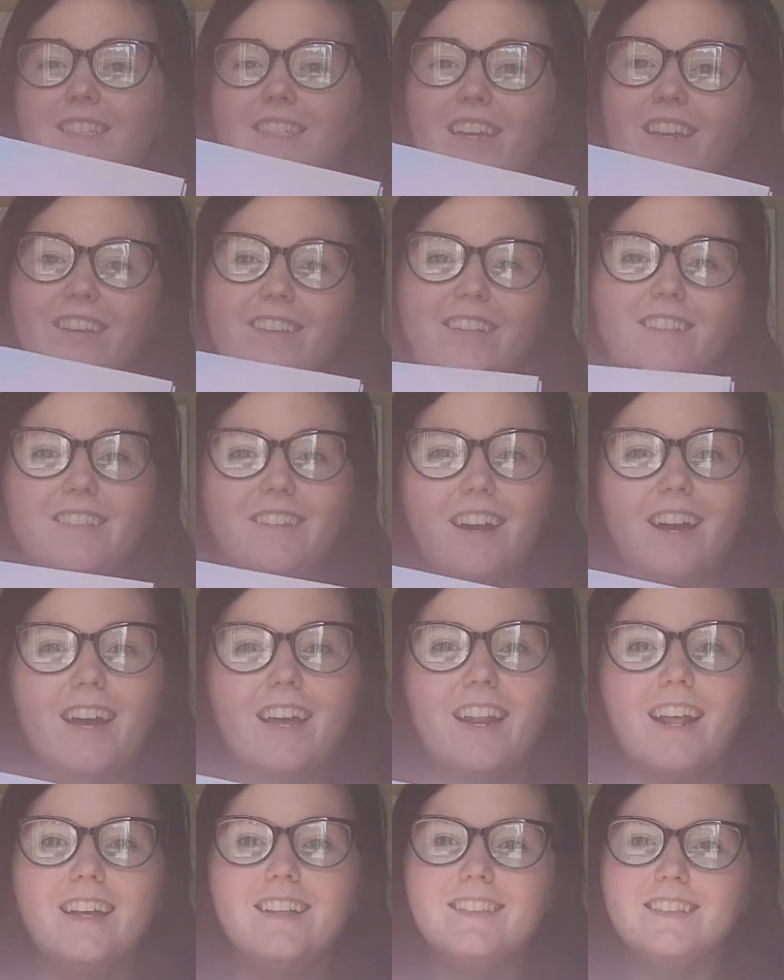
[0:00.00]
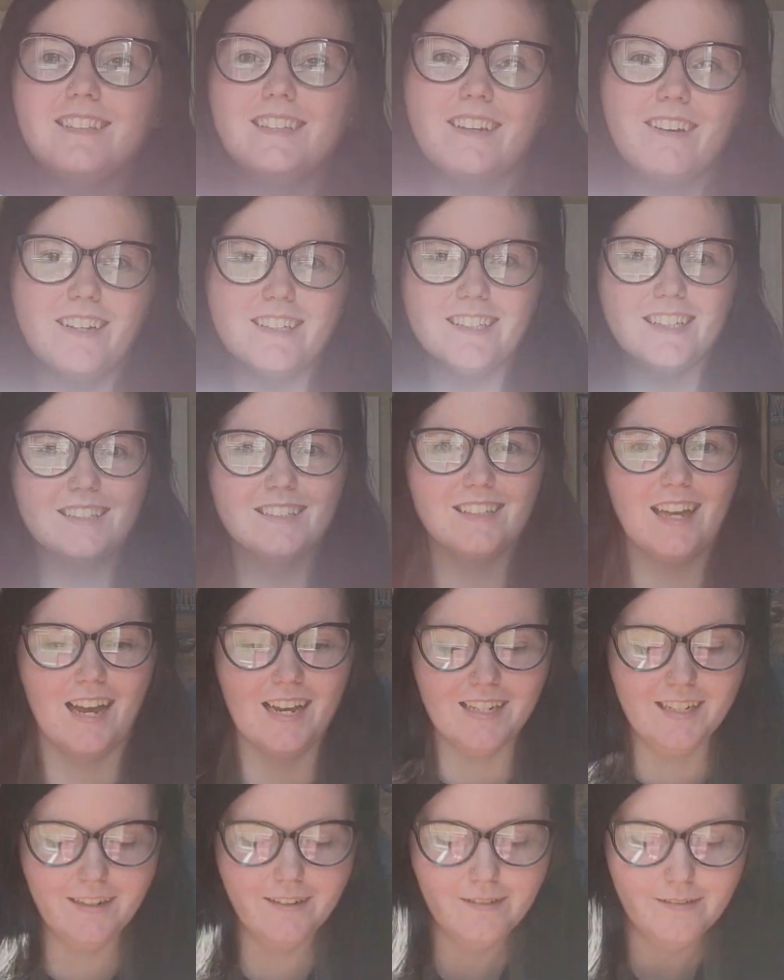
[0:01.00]
So let's go ahead and see what's
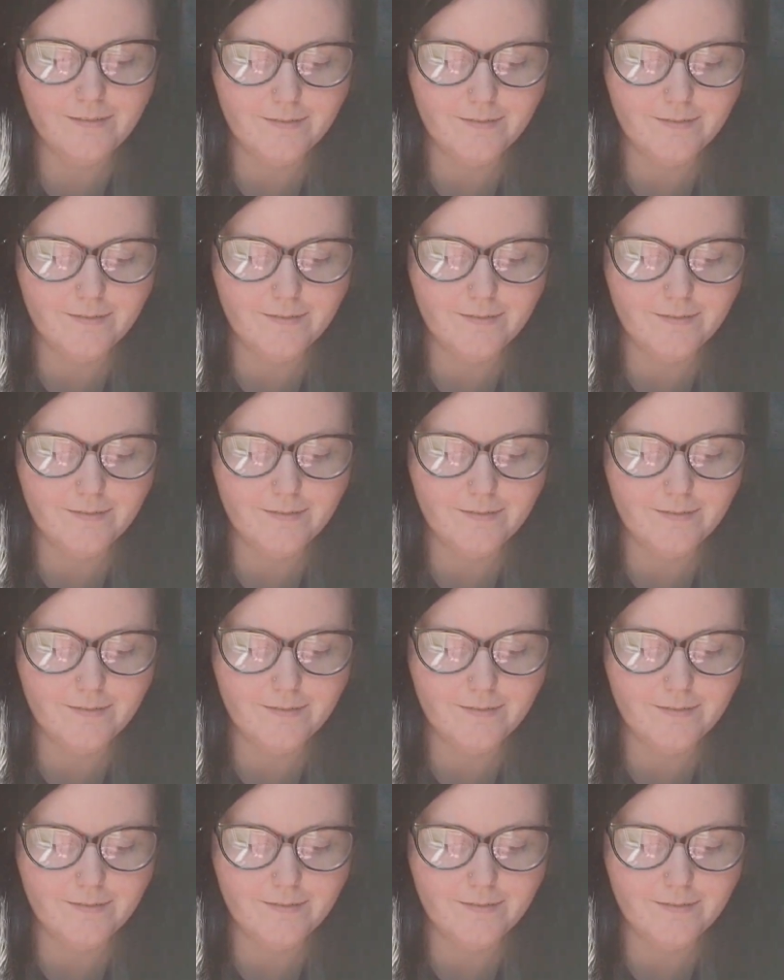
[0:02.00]
inside.